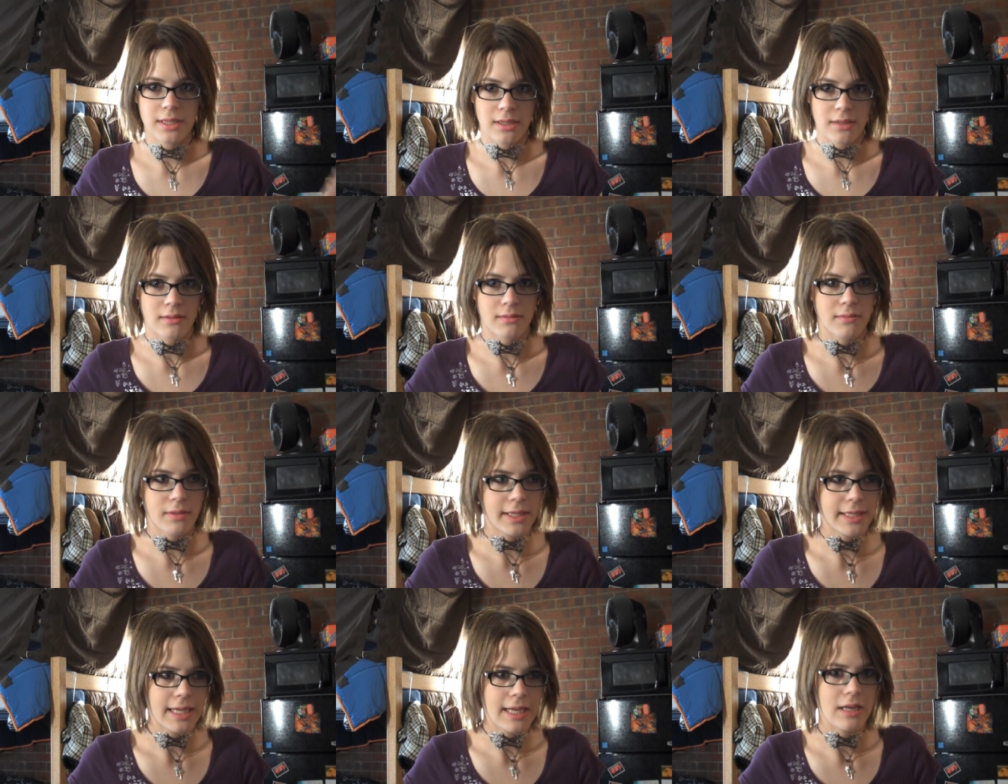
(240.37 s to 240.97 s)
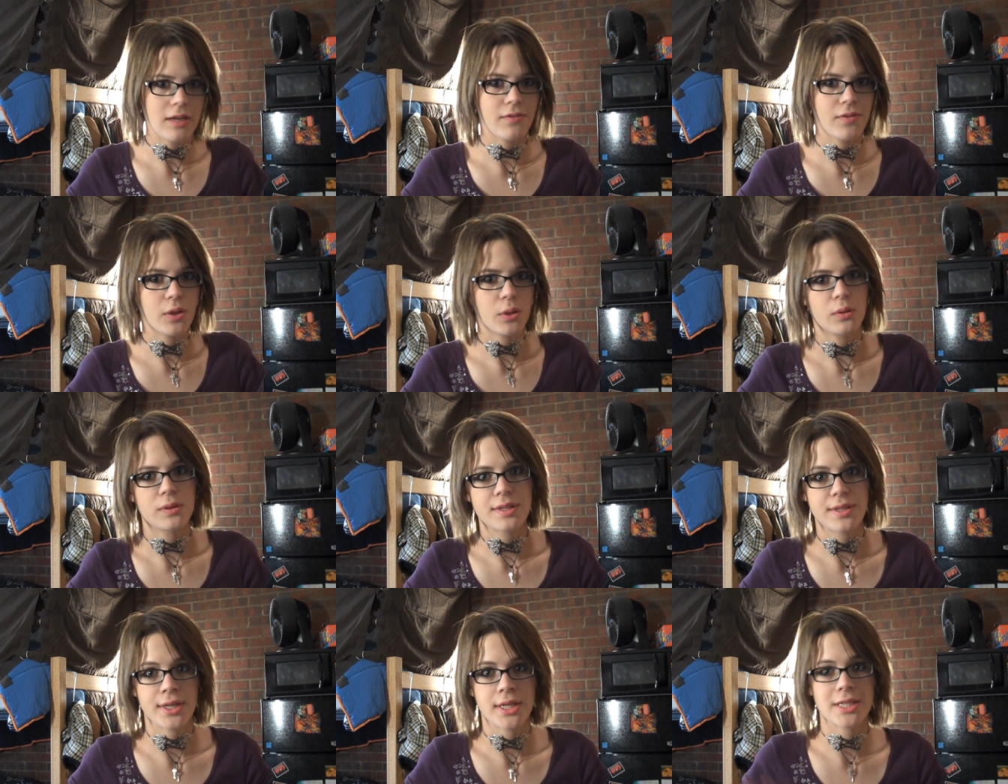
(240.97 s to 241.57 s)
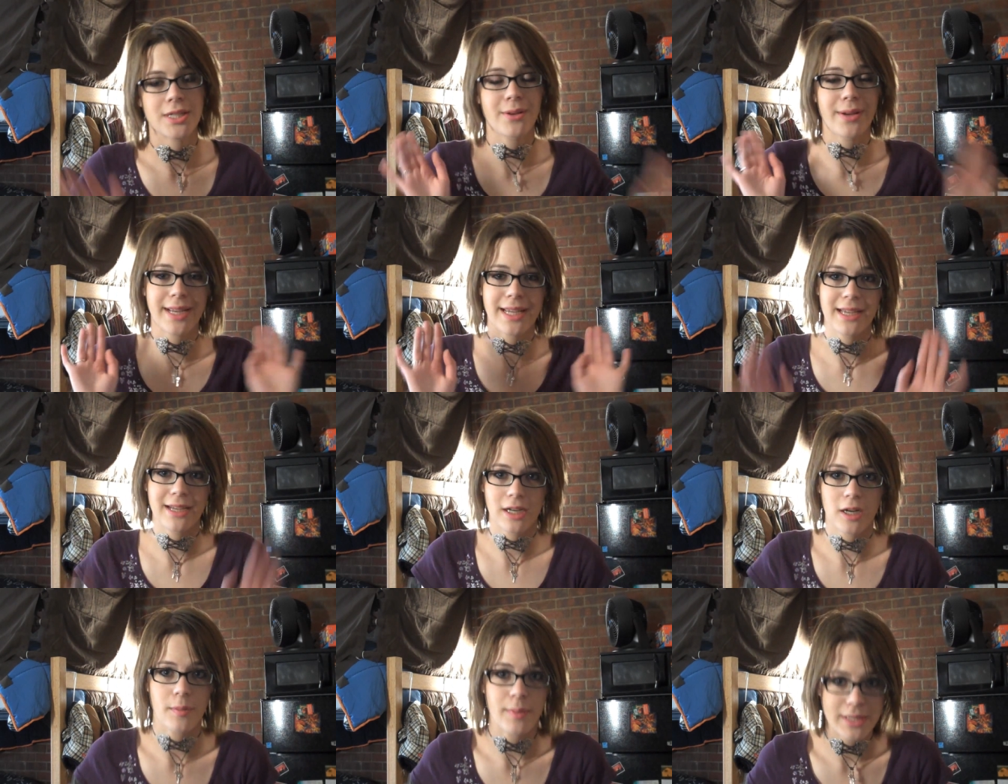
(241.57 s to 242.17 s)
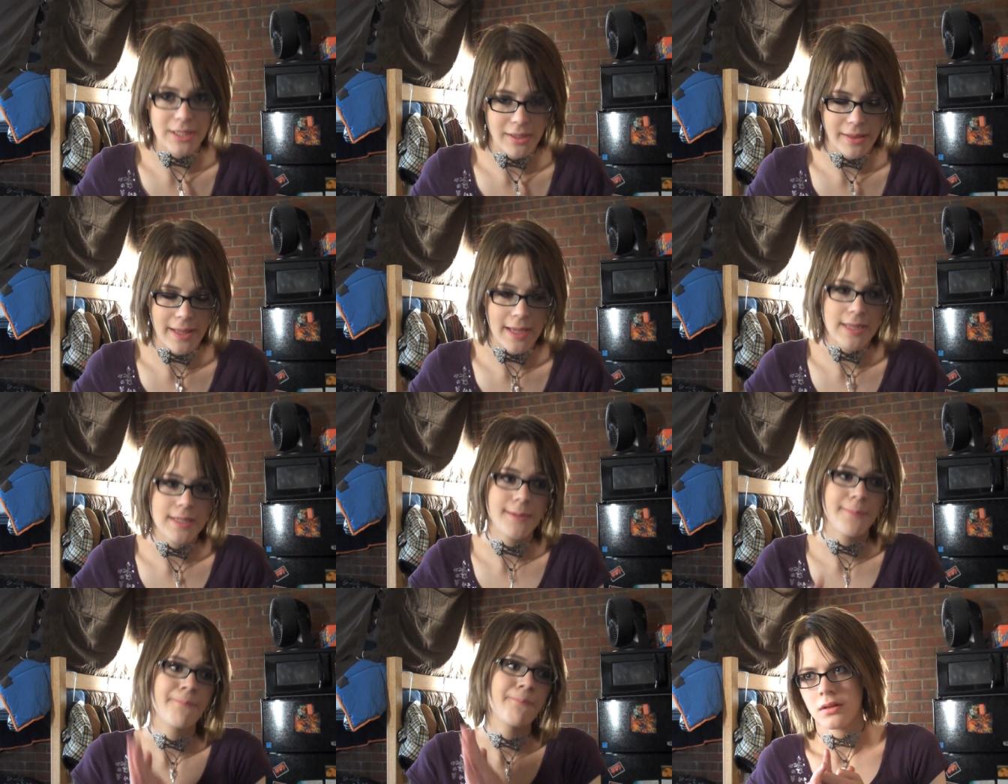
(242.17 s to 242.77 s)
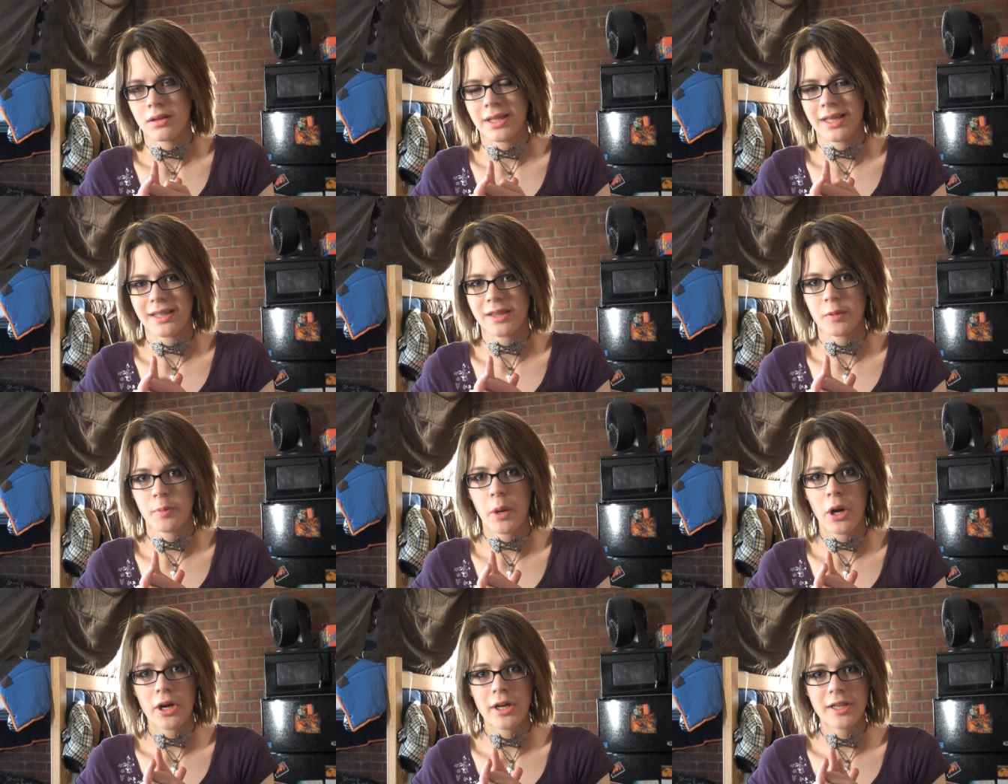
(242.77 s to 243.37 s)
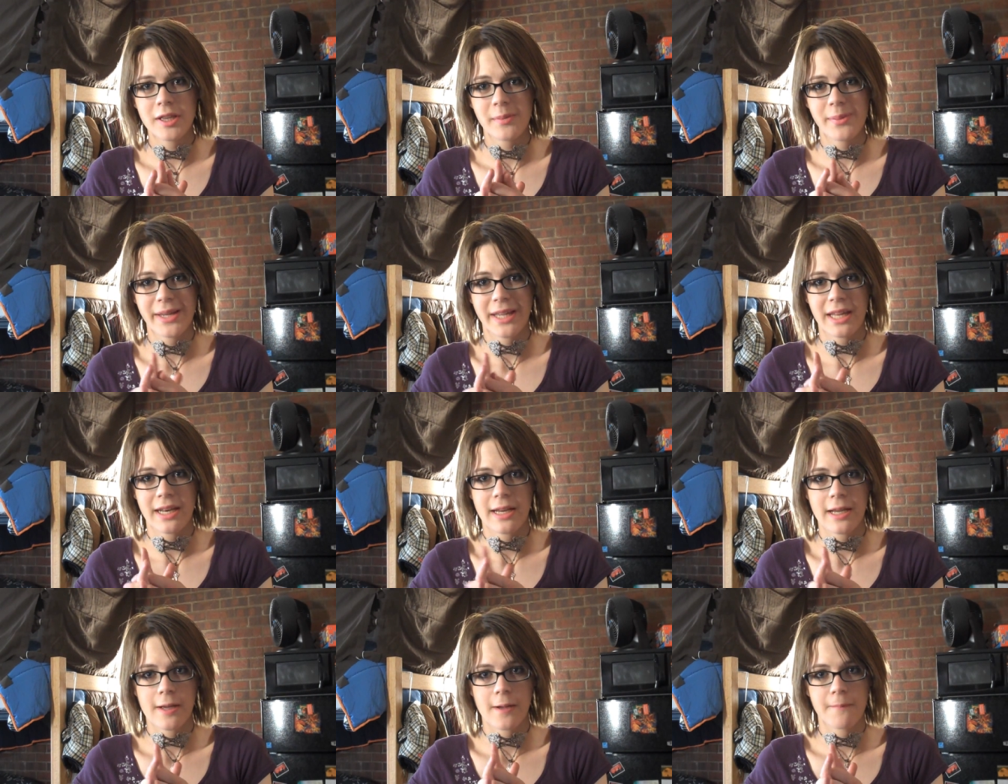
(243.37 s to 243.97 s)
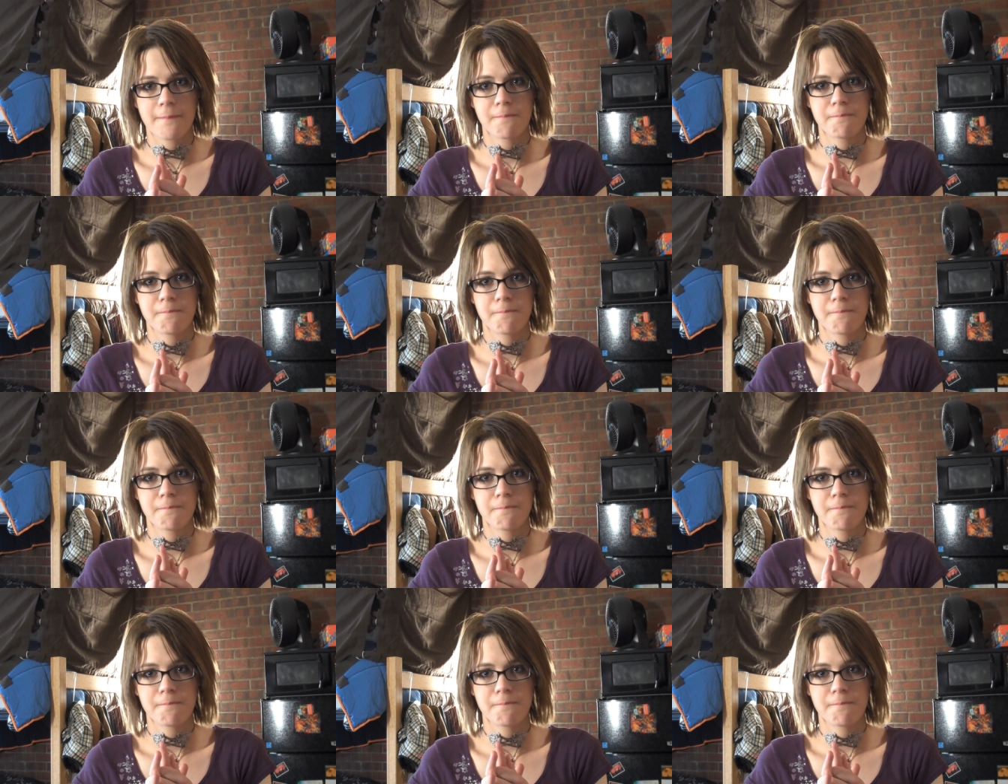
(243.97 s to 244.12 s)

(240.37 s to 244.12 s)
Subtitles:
seen like any of the old series, so I can't comment on that. Like the part at the beginning